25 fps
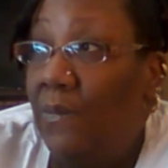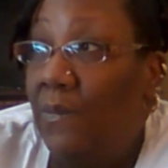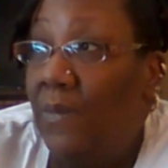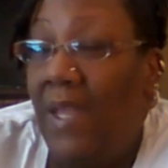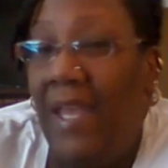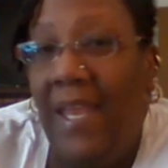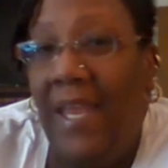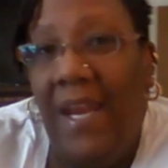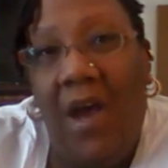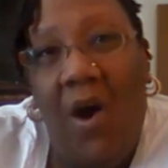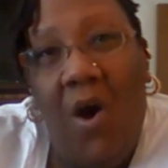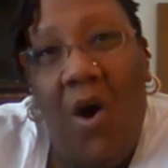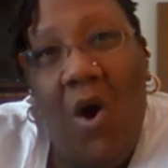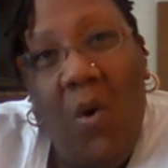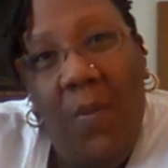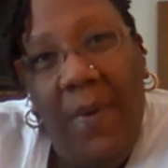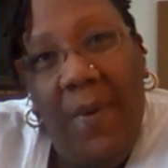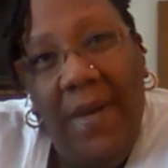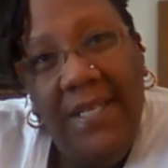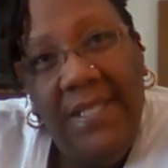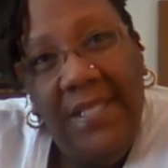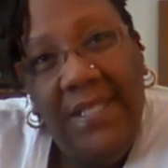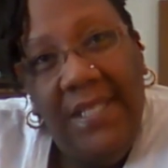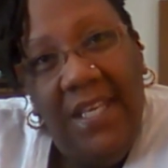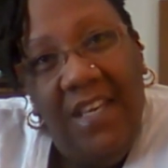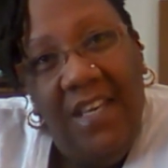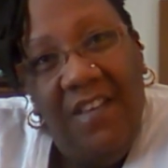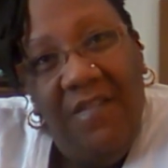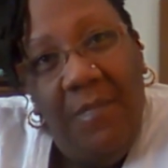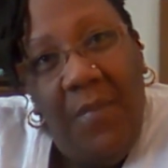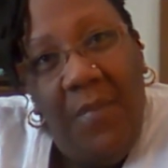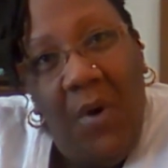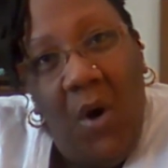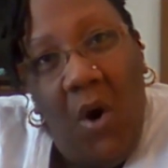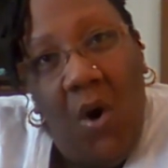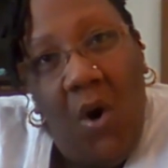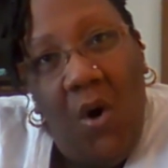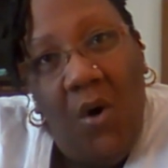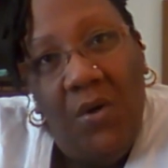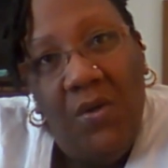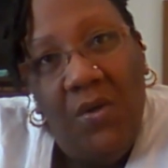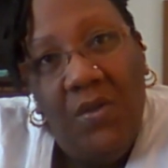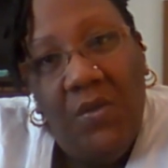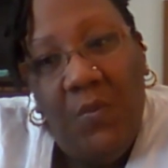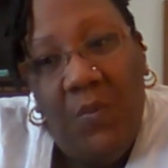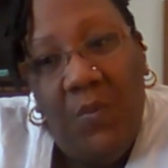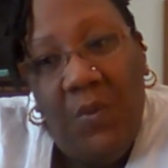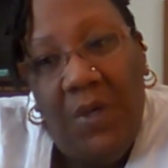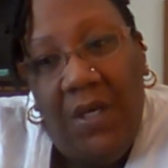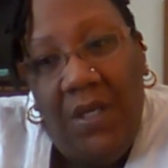and I always give
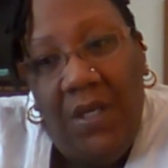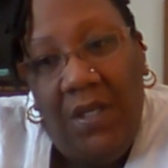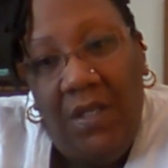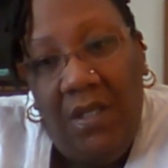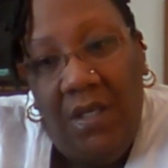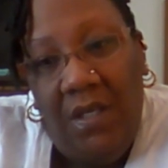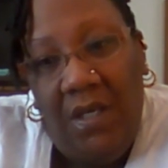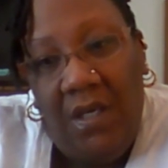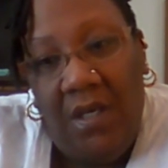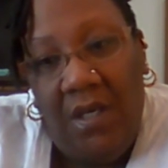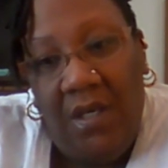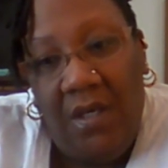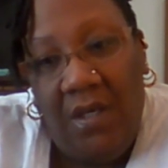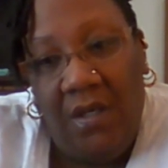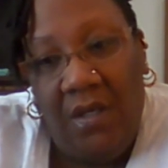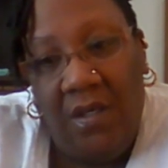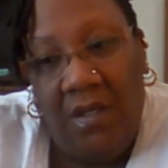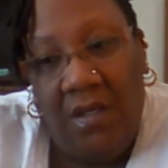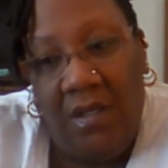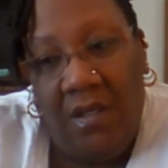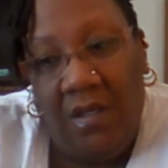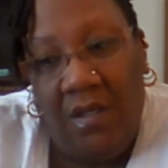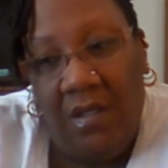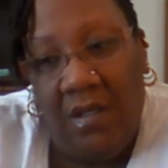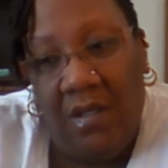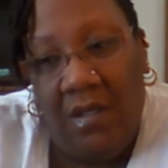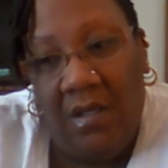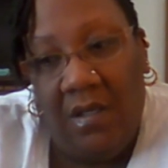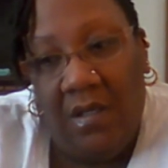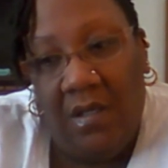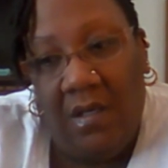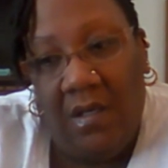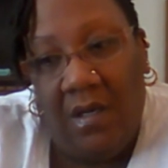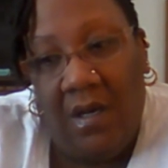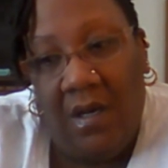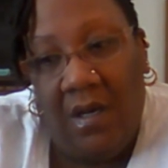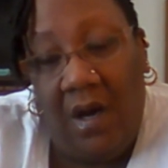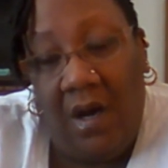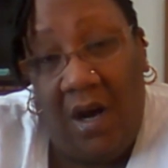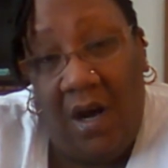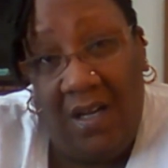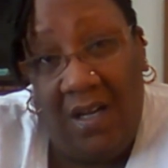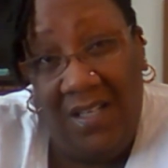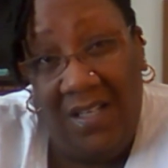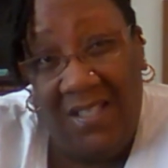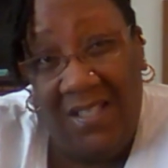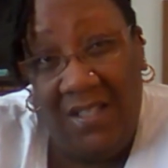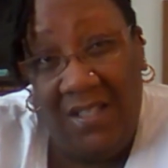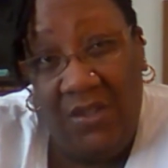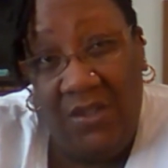pause when
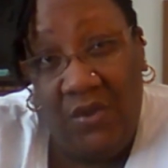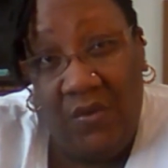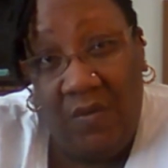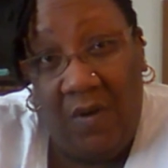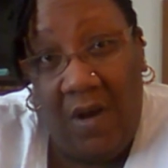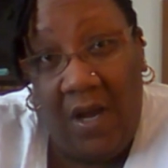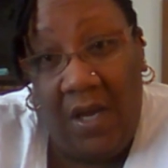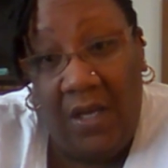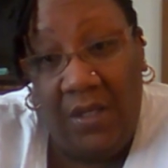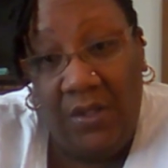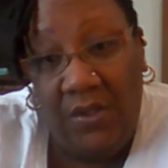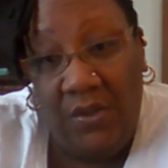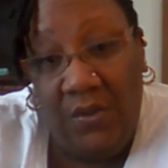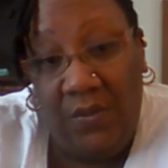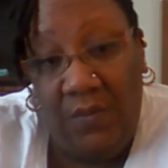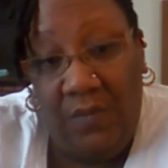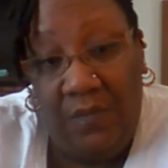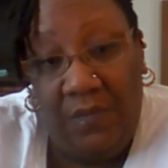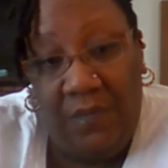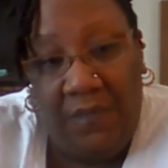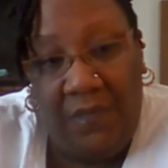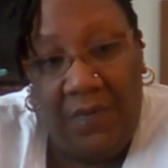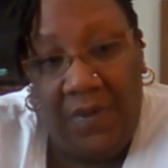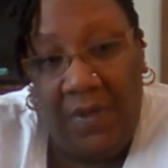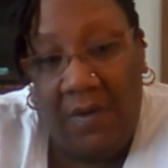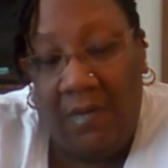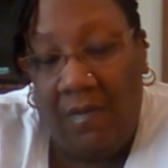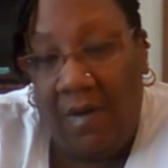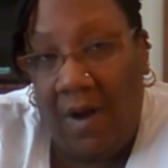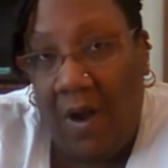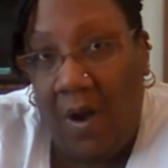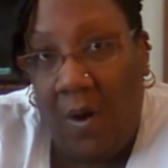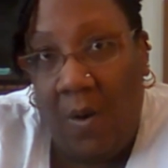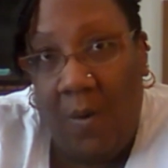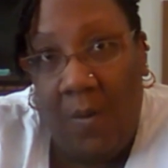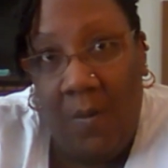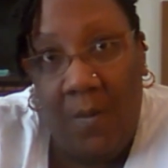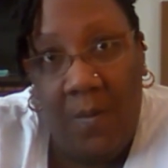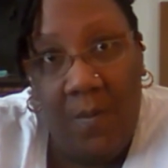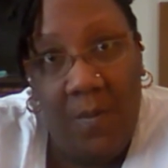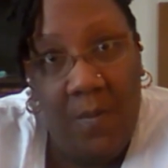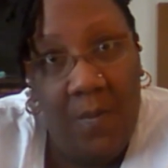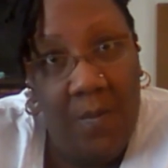honestly trying to figure out